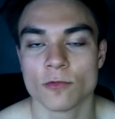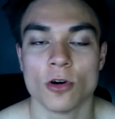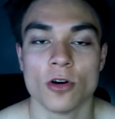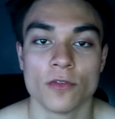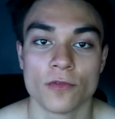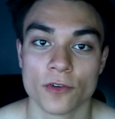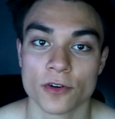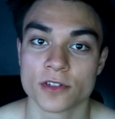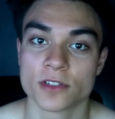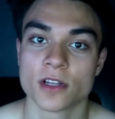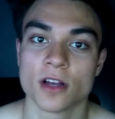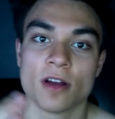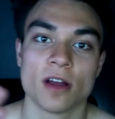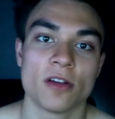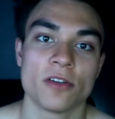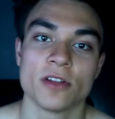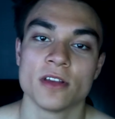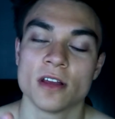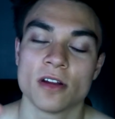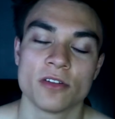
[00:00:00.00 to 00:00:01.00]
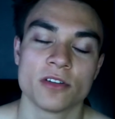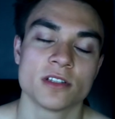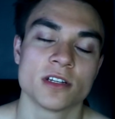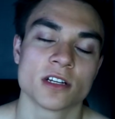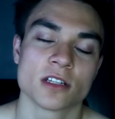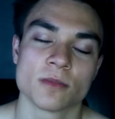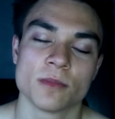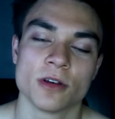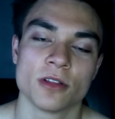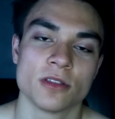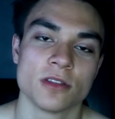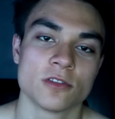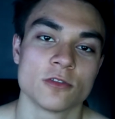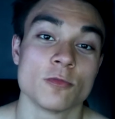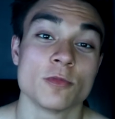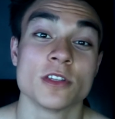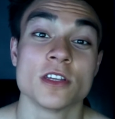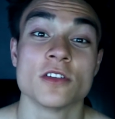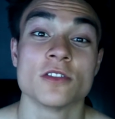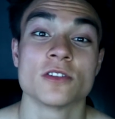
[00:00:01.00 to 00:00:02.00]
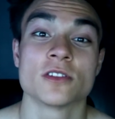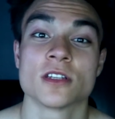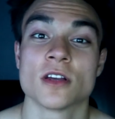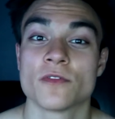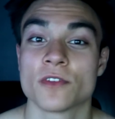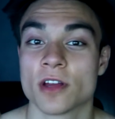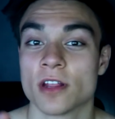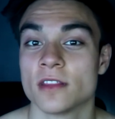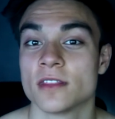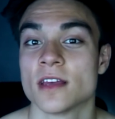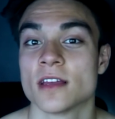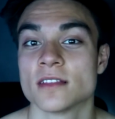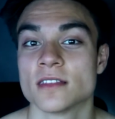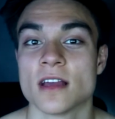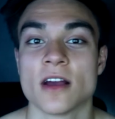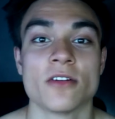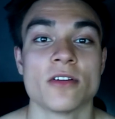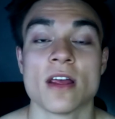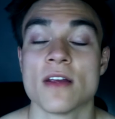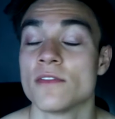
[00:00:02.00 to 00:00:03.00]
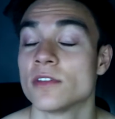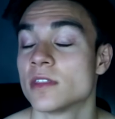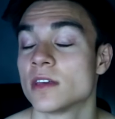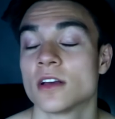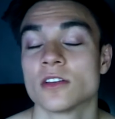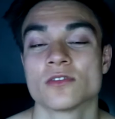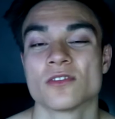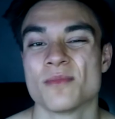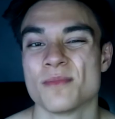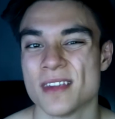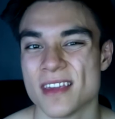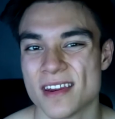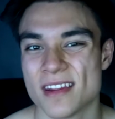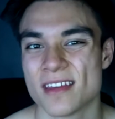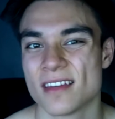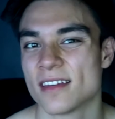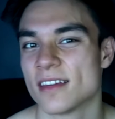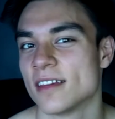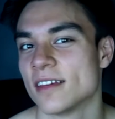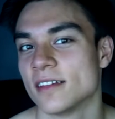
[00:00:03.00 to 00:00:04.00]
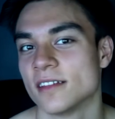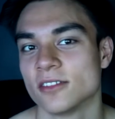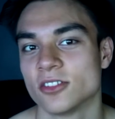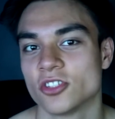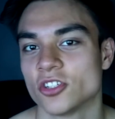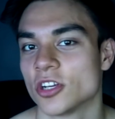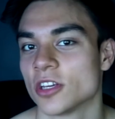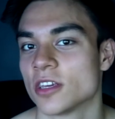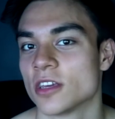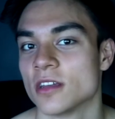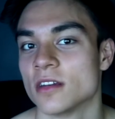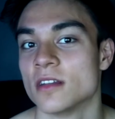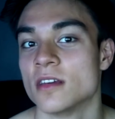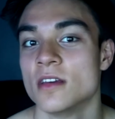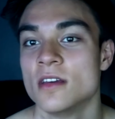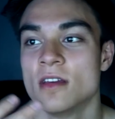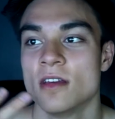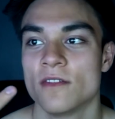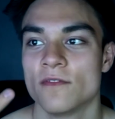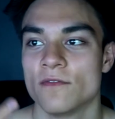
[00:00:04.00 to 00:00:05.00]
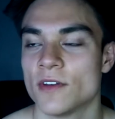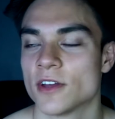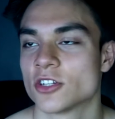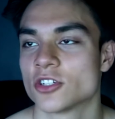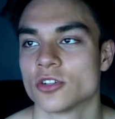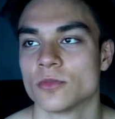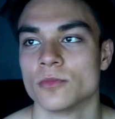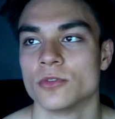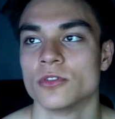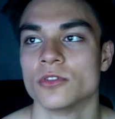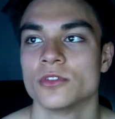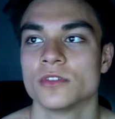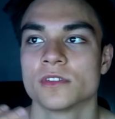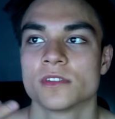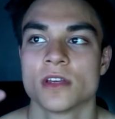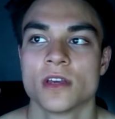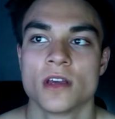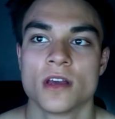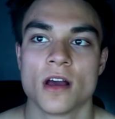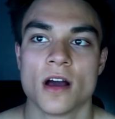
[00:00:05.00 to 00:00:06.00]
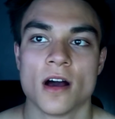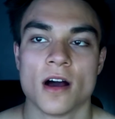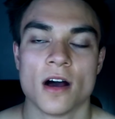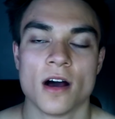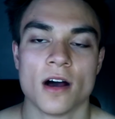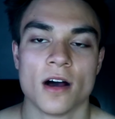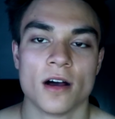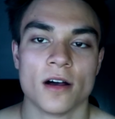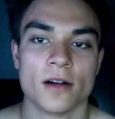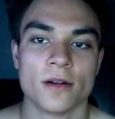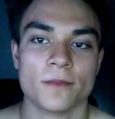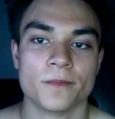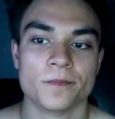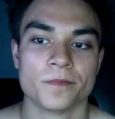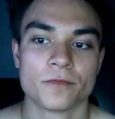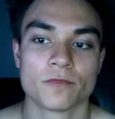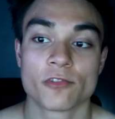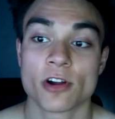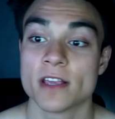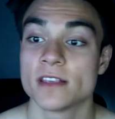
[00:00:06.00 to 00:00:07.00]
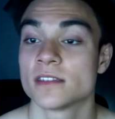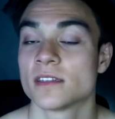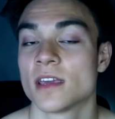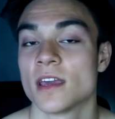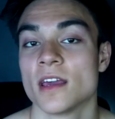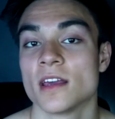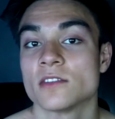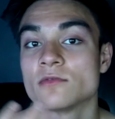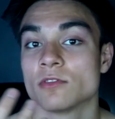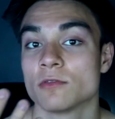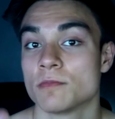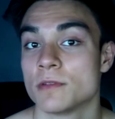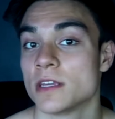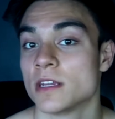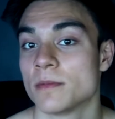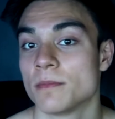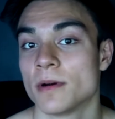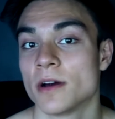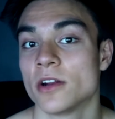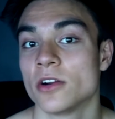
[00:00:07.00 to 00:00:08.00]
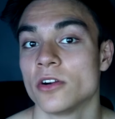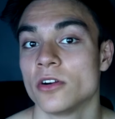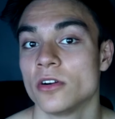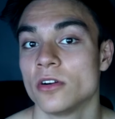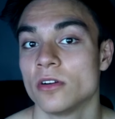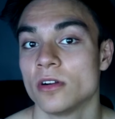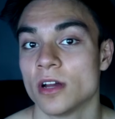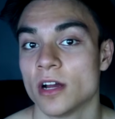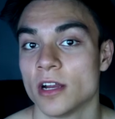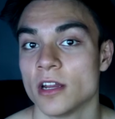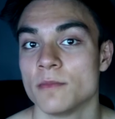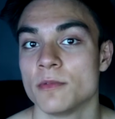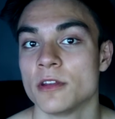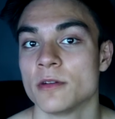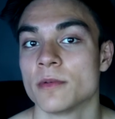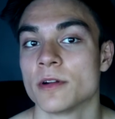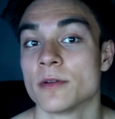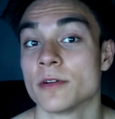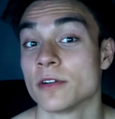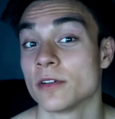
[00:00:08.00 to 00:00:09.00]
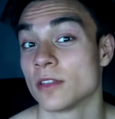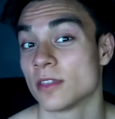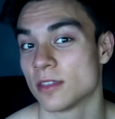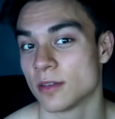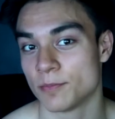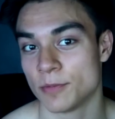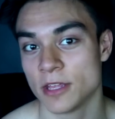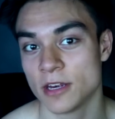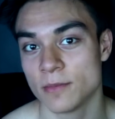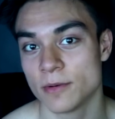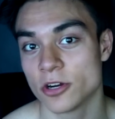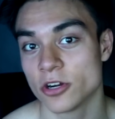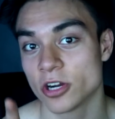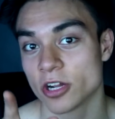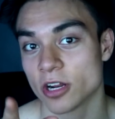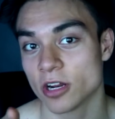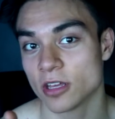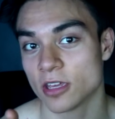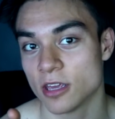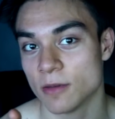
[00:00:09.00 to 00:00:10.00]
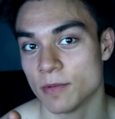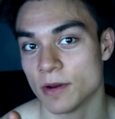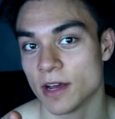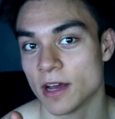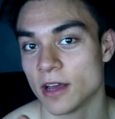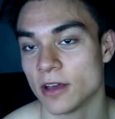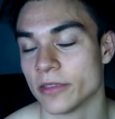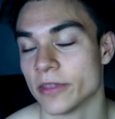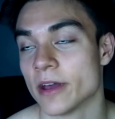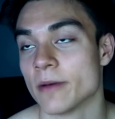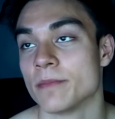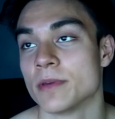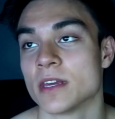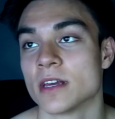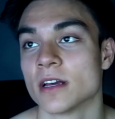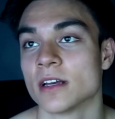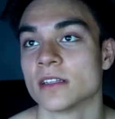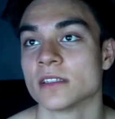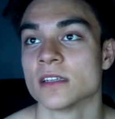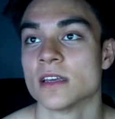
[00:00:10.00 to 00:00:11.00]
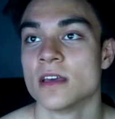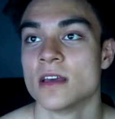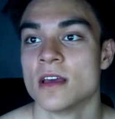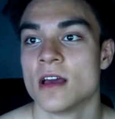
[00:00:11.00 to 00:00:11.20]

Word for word: Well, first off, I already I already talked about the sweet potato and stuff, cutting that down. Everything else I'm eating is chicken, vegetables, um, rice cakes with peanut butter, honey peanut butter. The peanut butter I got to keep an eye on that because